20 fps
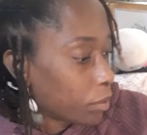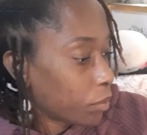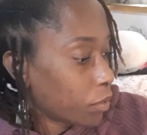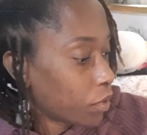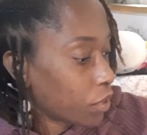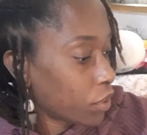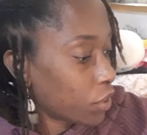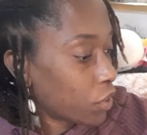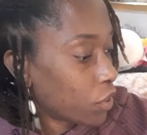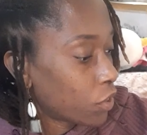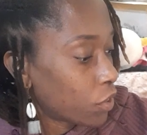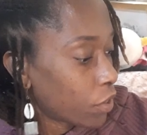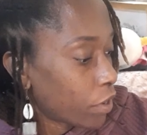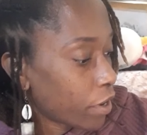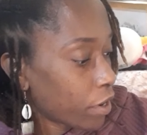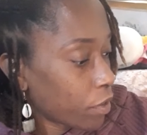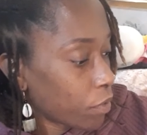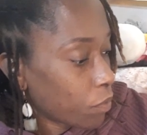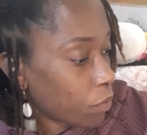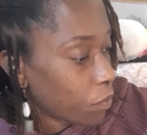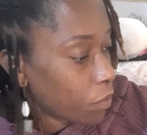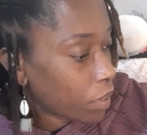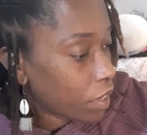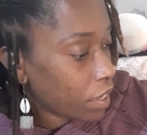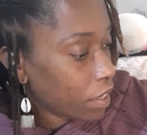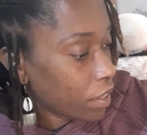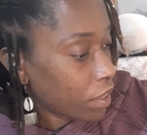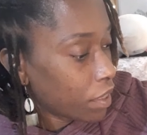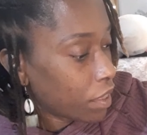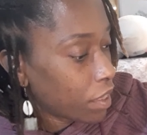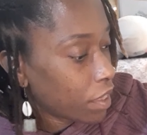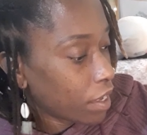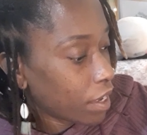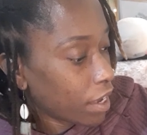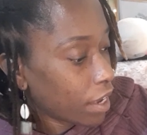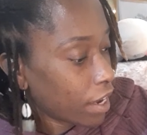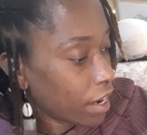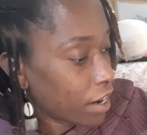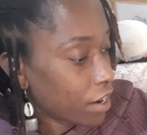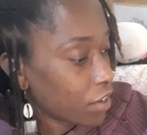Gonna start with
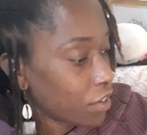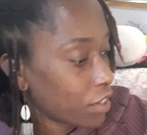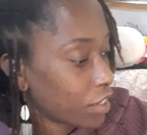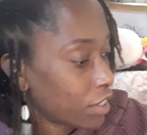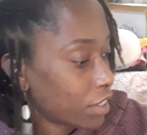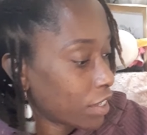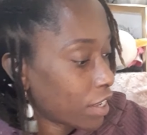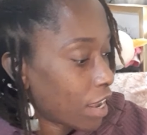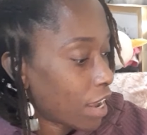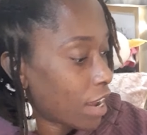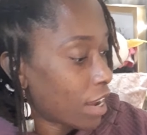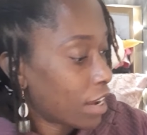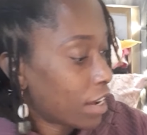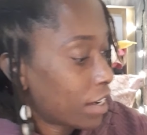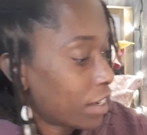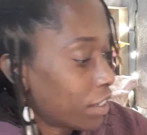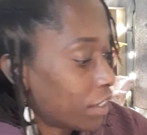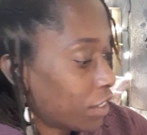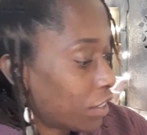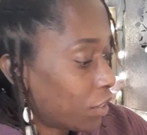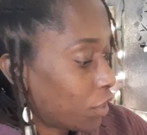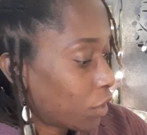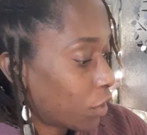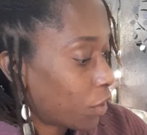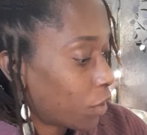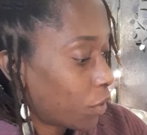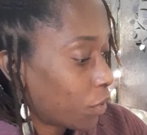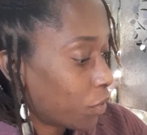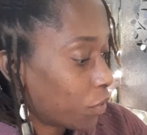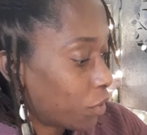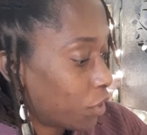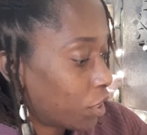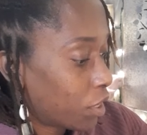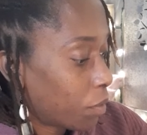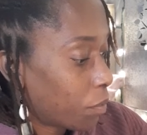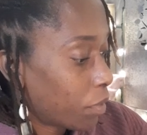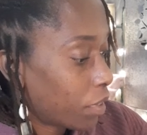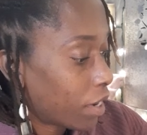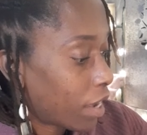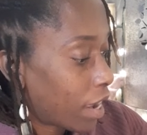air signs. So
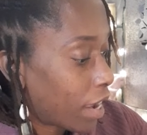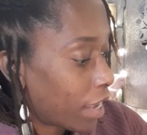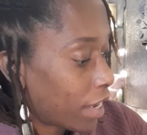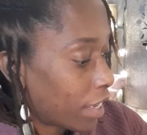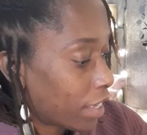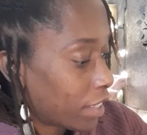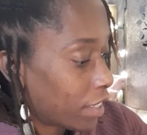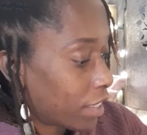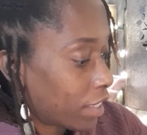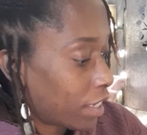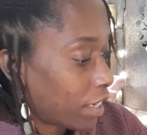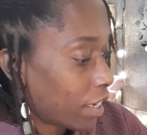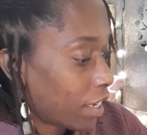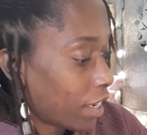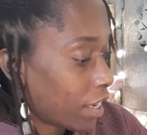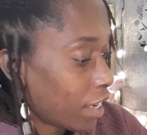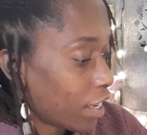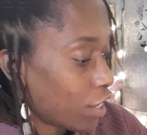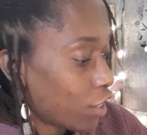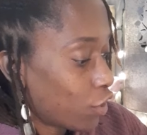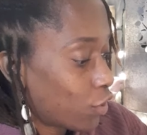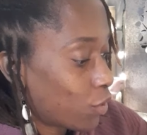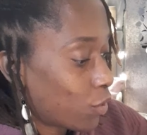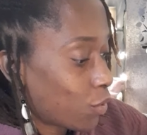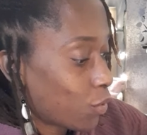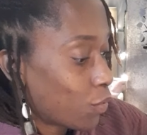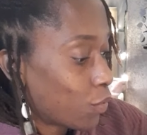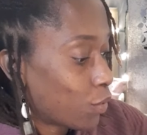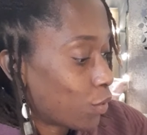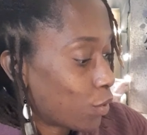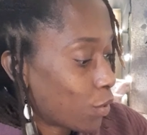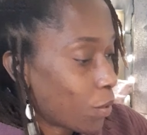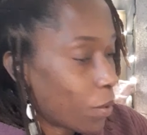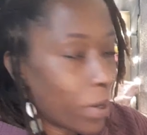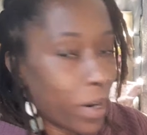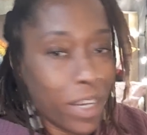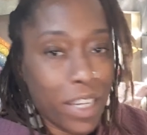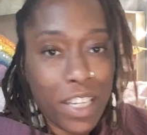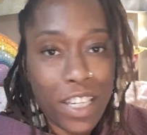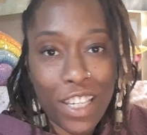Gemini, let's get into
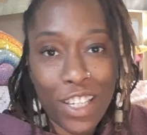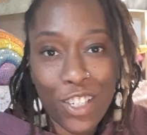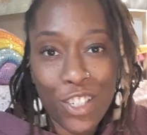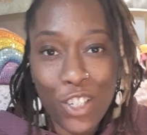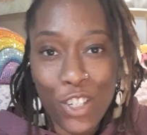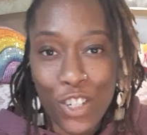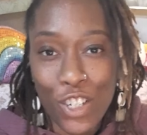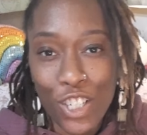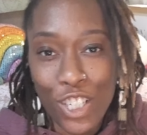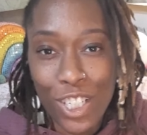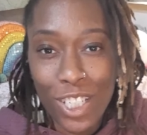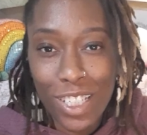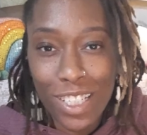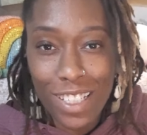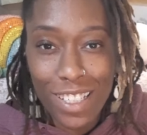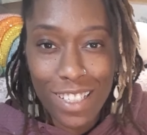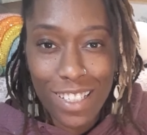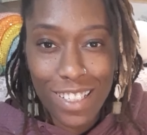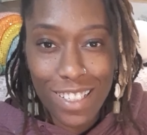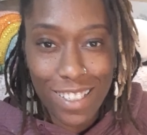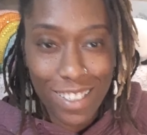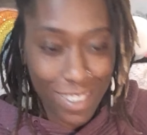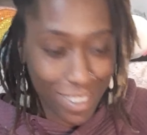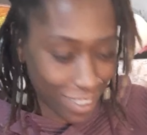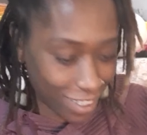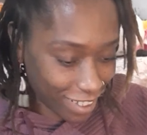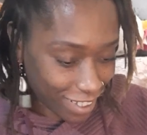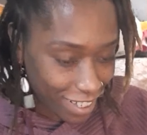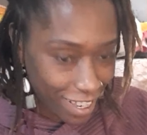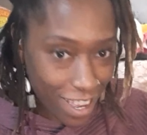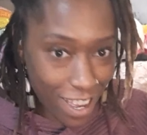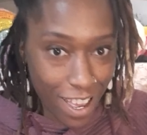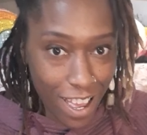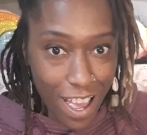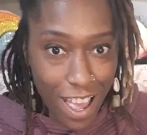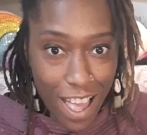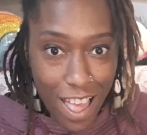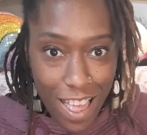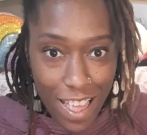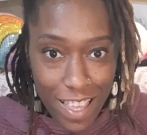your energy.
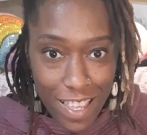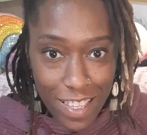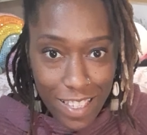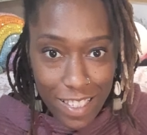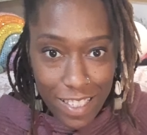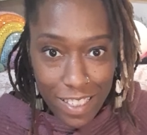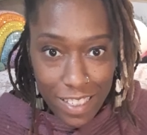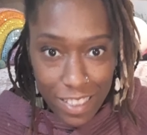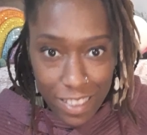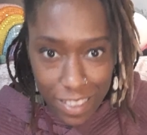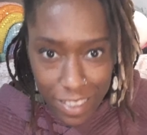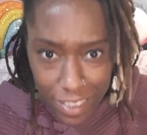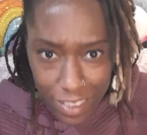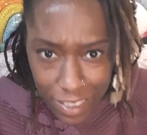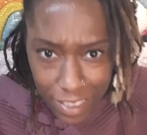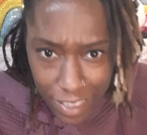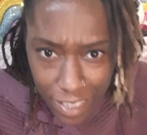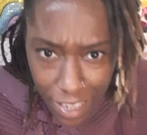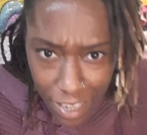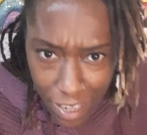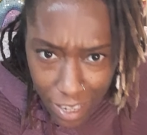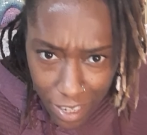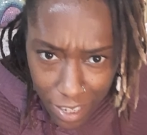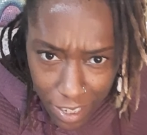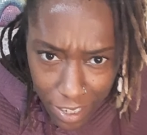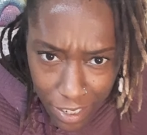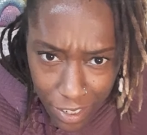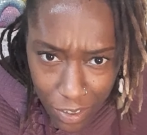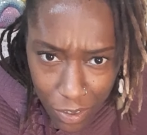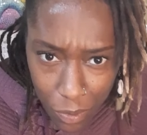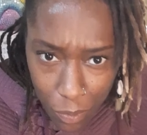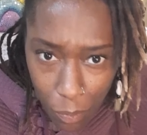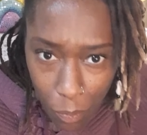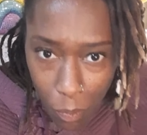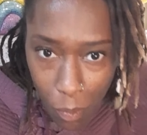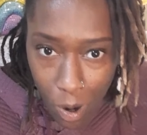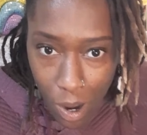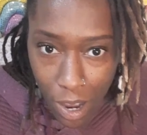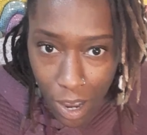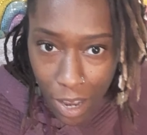Yeah. Yes,
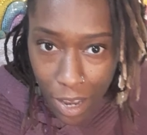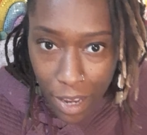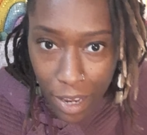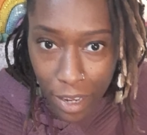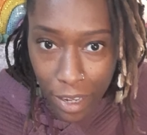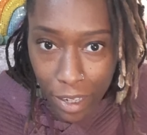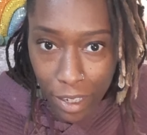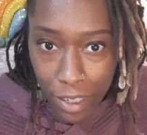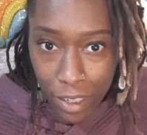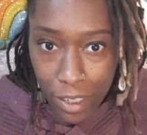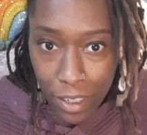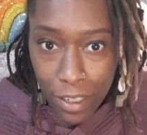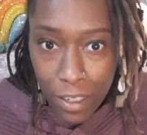why?